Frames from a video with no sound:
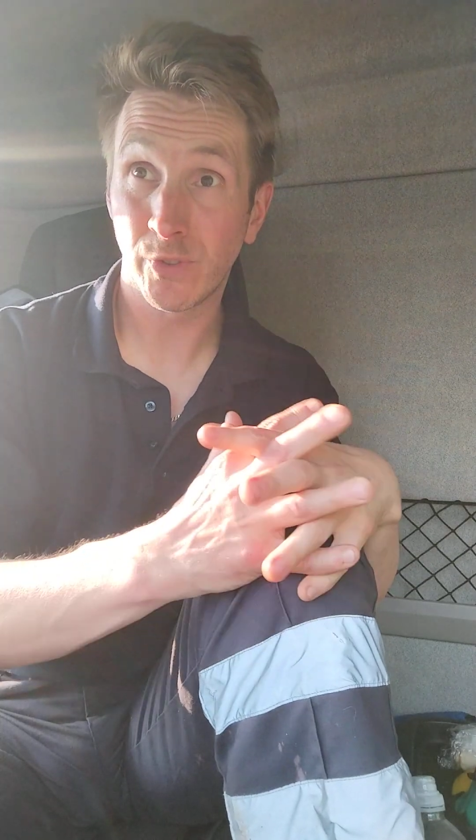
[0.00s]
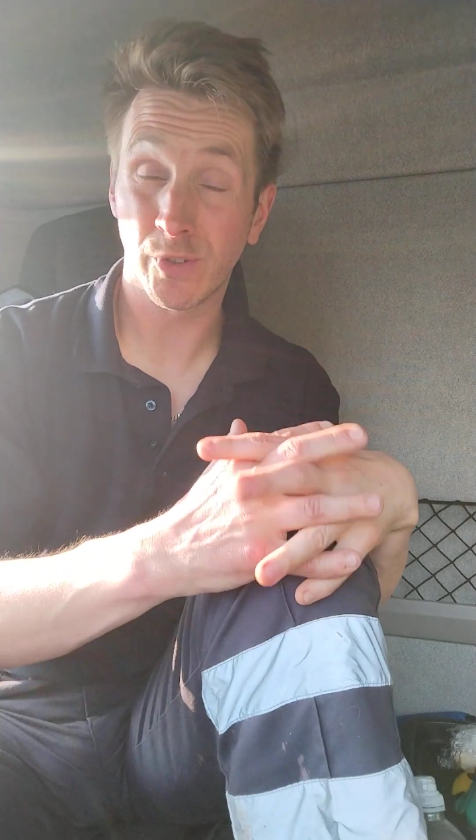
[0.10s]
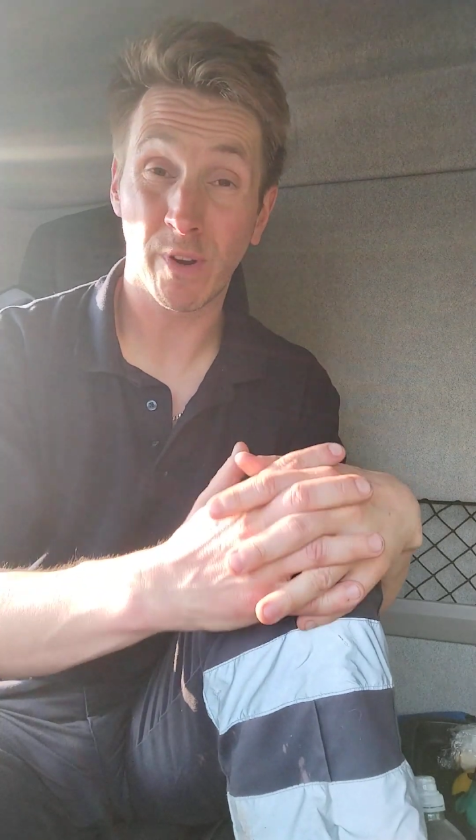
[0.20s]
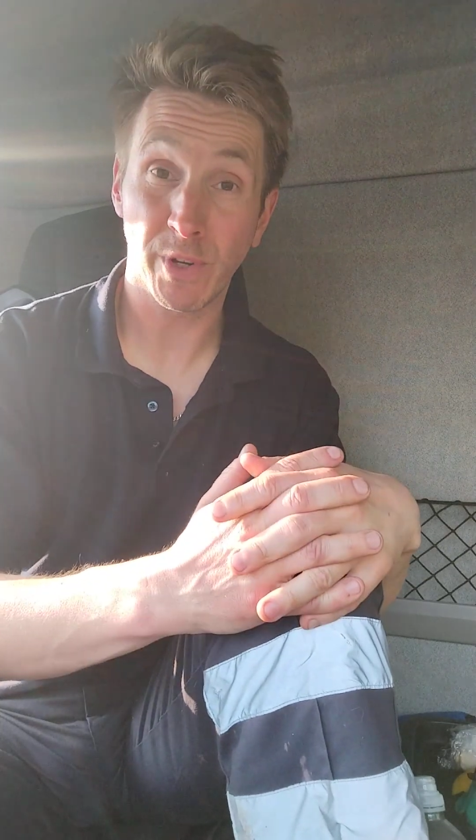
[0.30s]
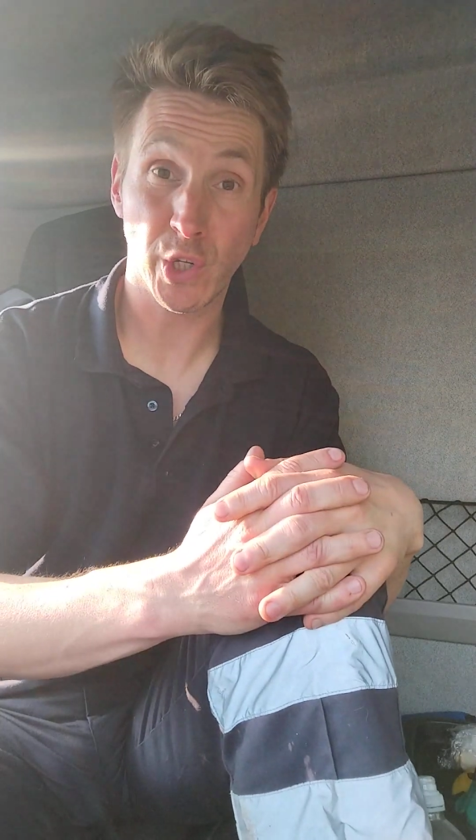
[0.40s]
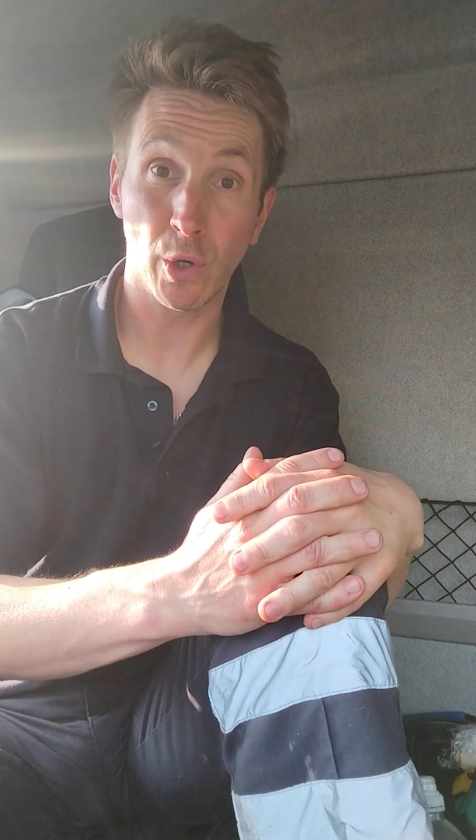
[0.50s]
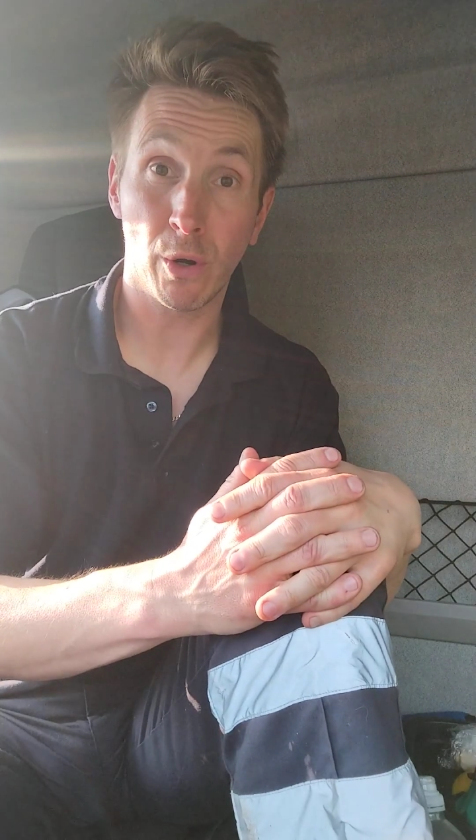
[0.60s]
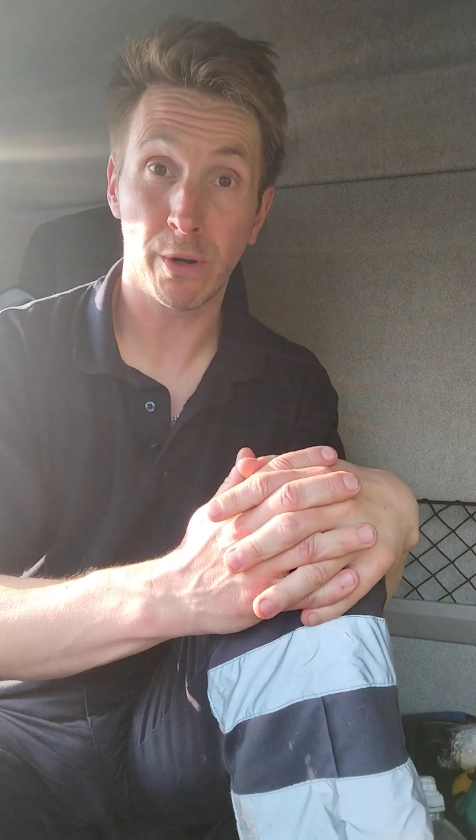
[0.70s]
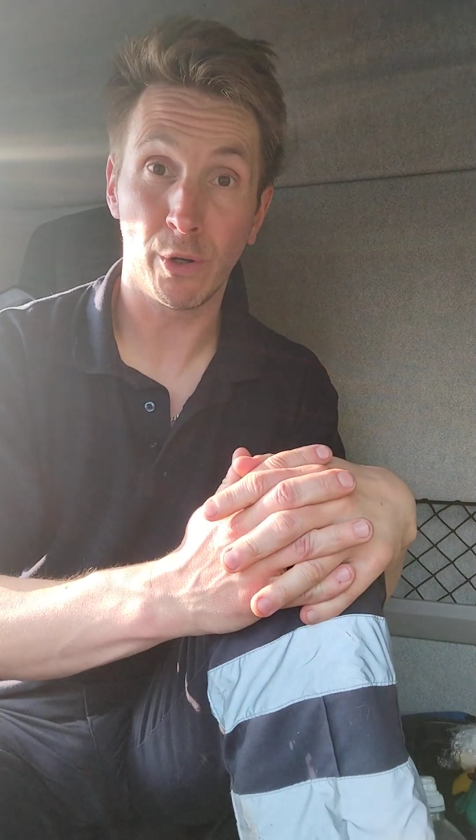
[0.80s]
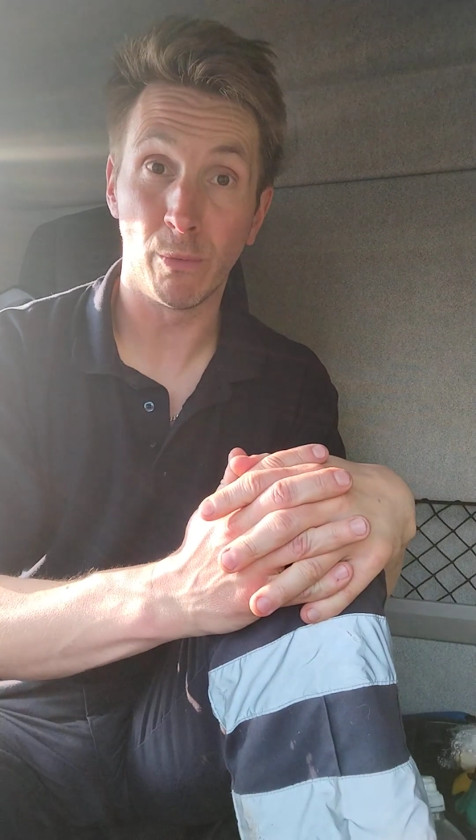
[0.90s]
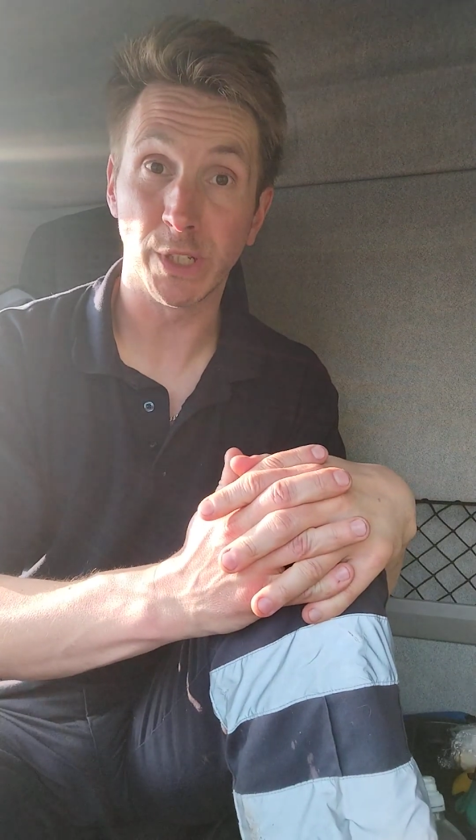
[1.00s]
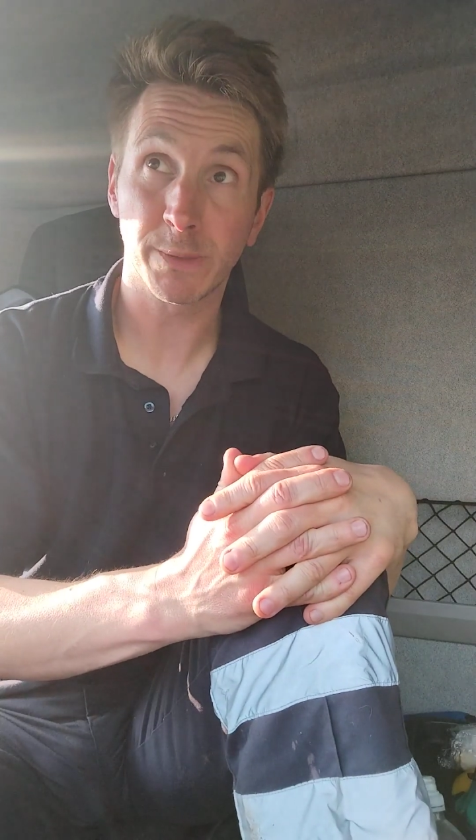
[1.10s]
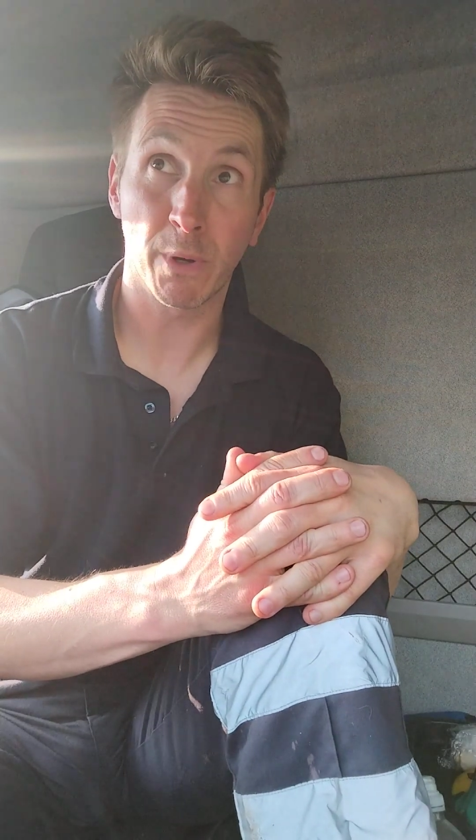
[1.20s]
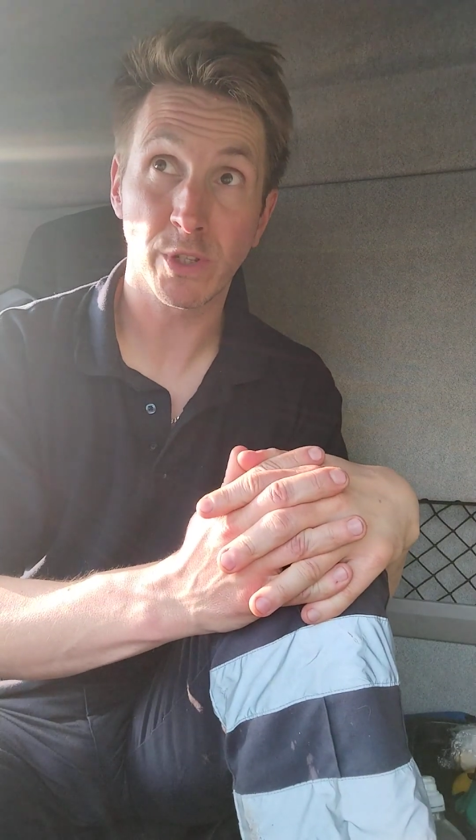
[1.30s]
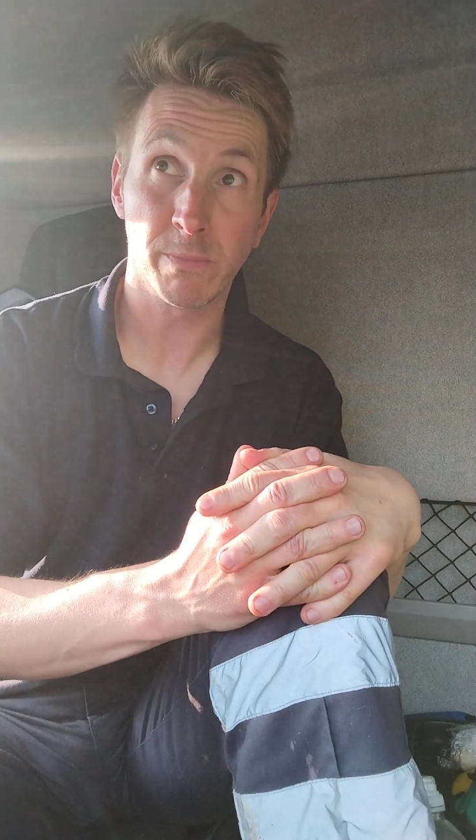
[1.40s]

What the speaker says: just very short and almost spoke